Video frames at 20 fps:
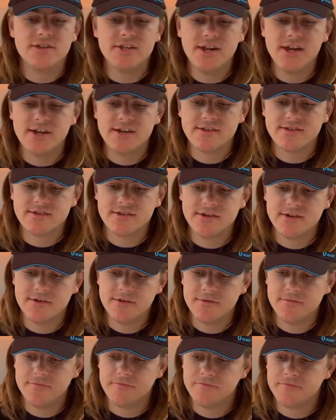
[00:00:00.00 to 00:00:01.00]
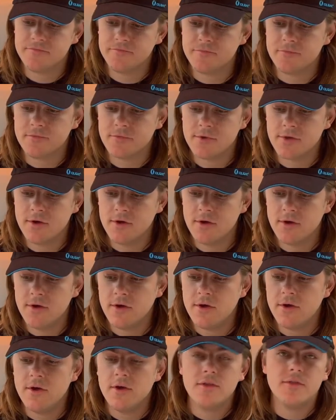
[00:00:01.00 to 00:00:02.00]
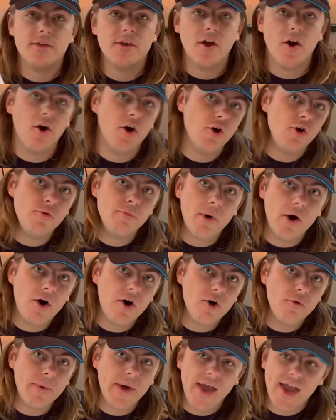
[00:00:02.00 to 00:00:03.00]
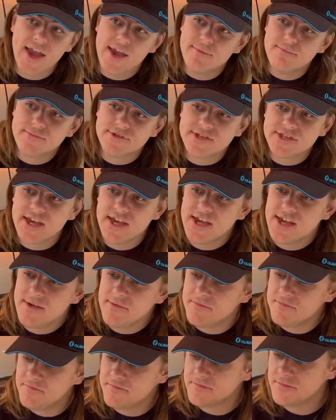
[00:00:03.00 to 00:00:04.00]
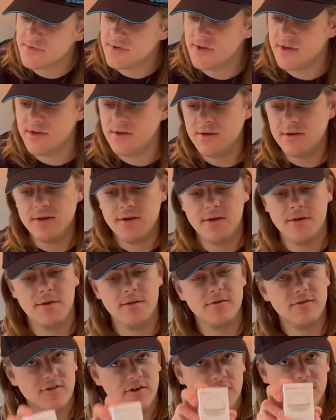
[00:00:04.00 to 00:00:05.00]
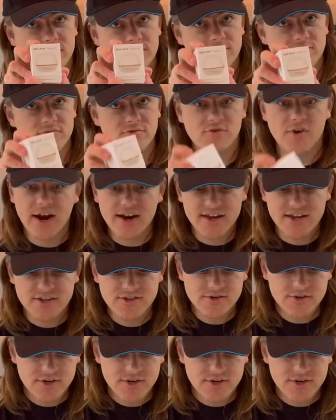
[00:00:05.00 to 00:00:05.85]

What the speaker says: next. The Obulb MC. So we'll crack into